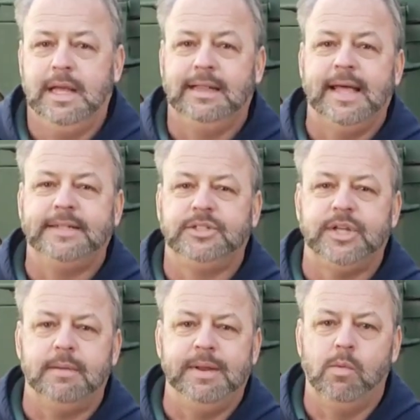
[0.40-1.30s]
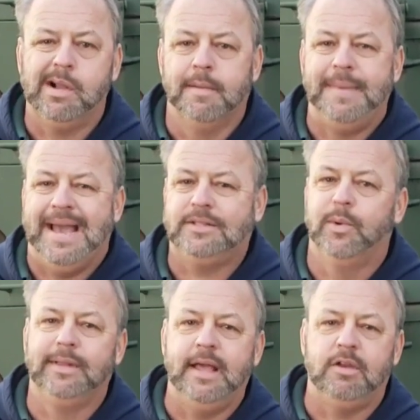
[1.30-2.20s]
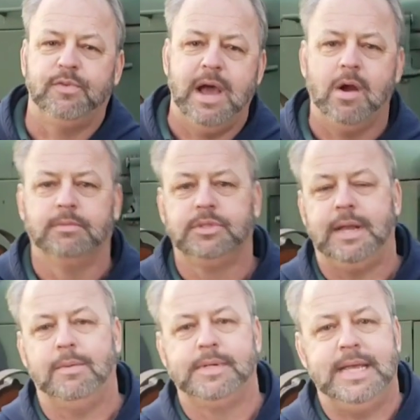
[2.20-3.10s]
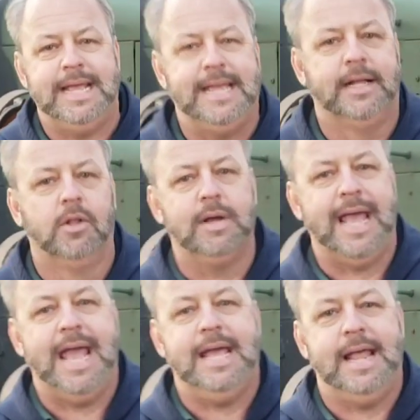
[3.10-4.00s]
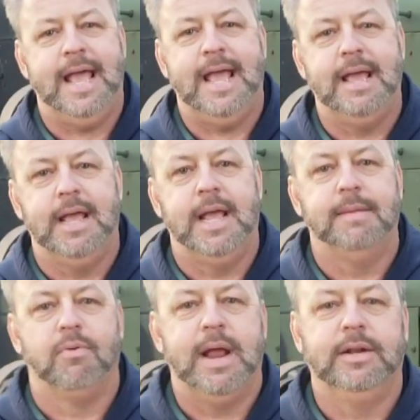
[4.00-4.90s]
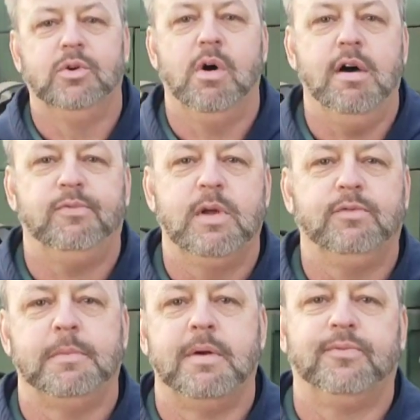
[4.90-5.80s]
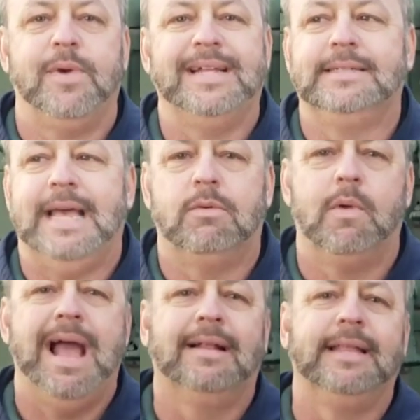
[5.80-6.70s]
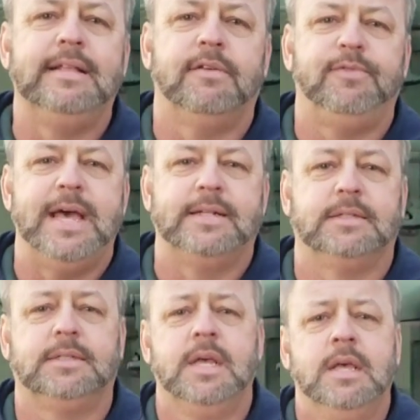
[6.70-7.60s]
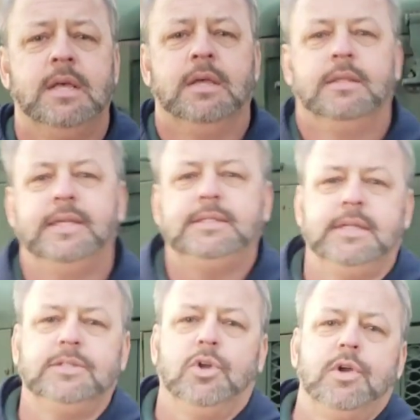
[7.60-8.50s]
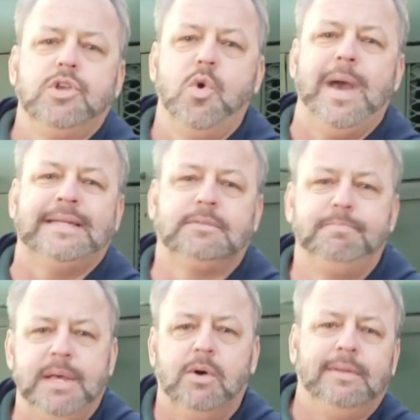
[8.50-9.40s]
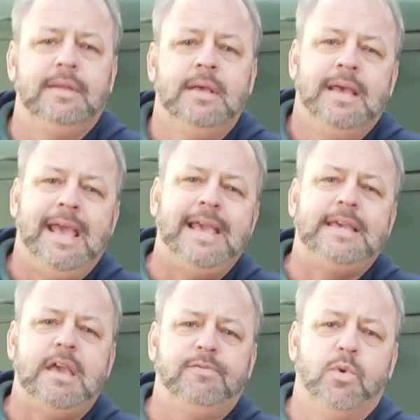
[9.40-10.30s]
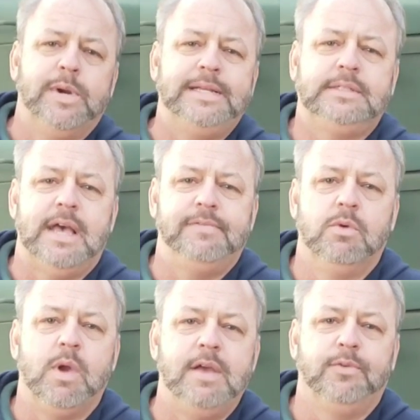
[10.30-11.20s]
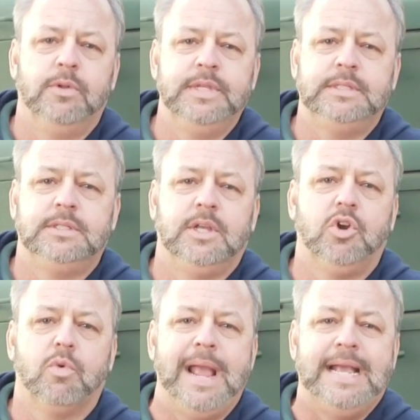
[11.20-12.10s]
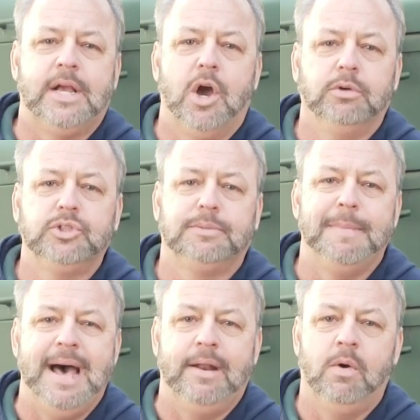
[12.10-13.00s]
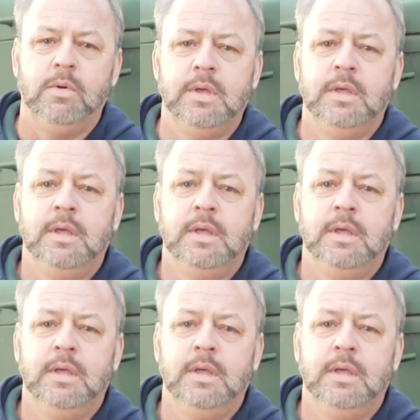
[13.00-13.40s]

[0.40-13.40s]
Hey ladies and gentlemen, welcome back to Atlantic Firearms. Today we're taking a look at a brand new offering from our friends at Riley Defense. This is their US built AK-47 rifle. This is the Gray Ghost model.